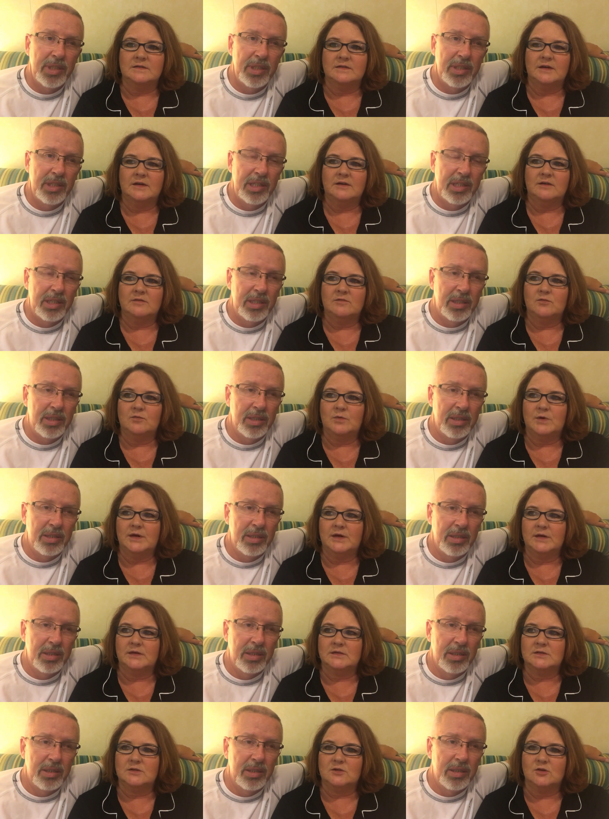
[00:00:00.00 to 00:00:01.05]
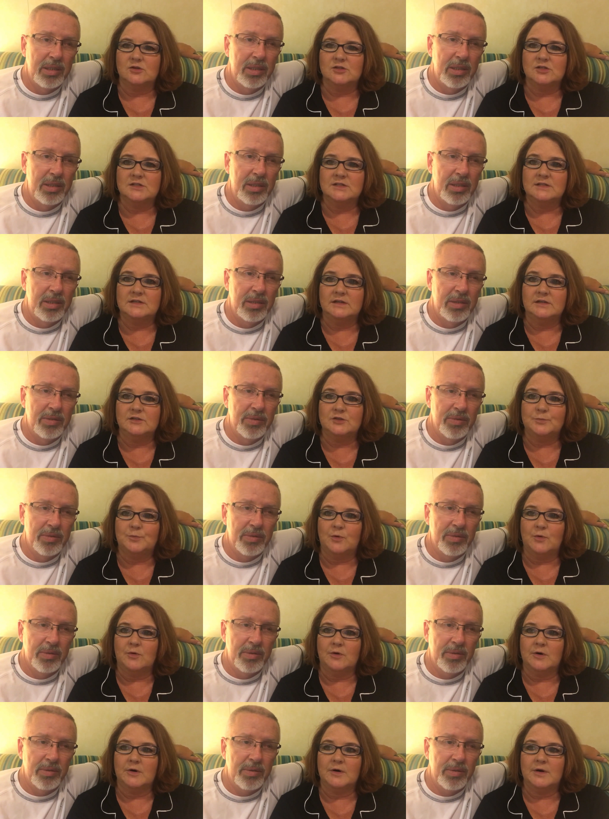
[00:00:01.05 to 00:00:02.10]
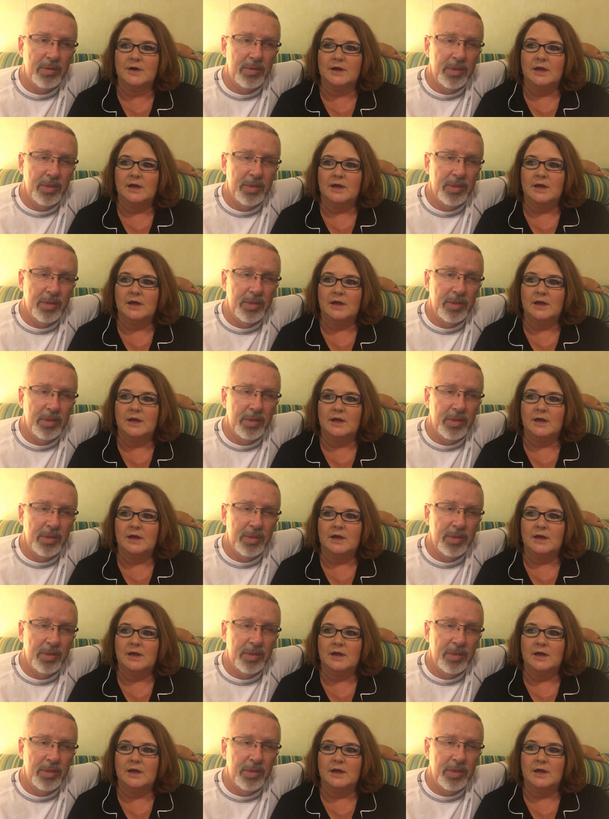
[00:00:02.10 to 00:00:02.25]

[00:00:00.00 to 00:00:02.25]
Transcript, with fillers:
Speaker 1: and they give away excursions to each port.